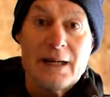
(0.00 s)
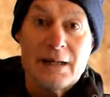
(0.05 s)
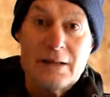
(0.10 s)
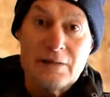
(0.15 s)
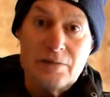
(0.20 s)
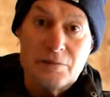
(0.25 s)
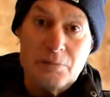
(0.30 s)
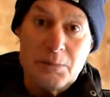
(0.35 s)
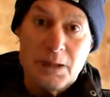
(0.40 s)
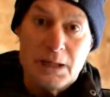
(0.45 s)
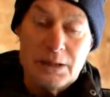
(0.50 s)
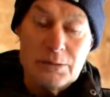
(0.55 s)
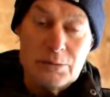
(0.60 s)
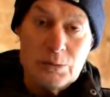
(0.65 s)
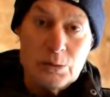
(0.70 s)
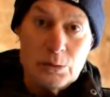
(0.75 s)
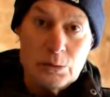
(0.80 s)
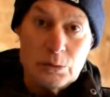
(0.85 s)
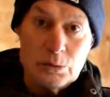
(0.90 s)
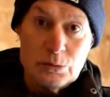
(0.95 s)
of
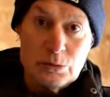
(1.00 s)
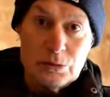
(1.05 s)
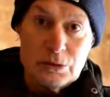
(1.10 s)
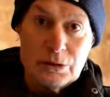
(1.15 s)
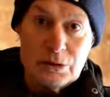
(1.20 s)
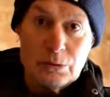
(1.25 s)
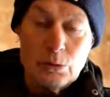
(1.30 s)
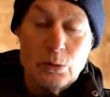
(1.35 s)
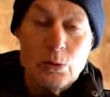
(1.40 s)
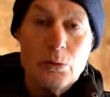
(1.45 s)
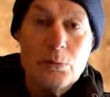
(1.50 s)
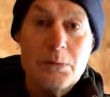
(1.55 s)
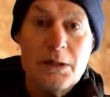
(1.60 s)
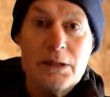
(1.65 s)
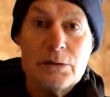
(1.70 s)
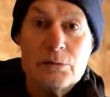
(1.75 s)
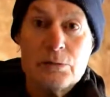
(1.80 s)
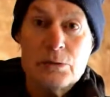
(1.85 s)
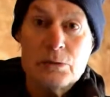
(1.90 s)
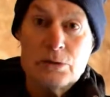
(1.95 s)
minerals, all
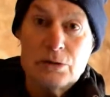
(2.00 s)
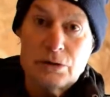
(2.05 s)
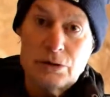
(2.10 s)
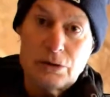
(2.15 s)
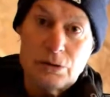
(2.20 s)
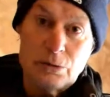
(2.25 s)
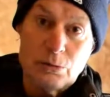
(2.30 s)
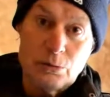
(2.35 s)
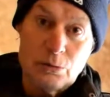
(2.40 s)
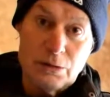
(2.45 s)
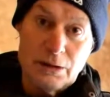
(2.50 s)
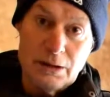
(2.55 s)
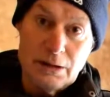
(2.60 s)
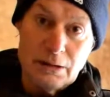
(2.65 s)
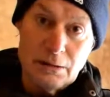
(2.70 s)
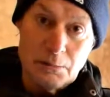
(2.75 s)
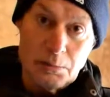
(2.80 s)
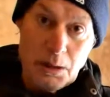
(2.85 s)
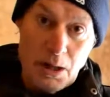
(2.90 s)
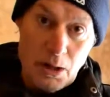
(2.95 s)
minerals are stored in
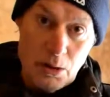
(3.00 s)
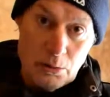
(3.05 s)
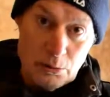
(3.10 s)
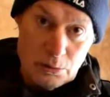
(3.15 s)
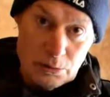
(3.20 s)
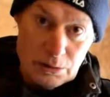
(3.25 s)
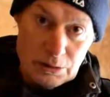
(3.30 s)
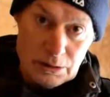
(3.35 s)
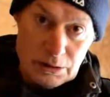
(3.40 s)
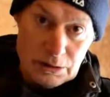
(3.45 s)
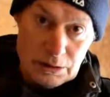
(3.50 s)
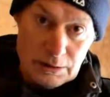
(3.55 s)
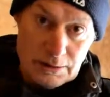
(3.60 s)
the bones.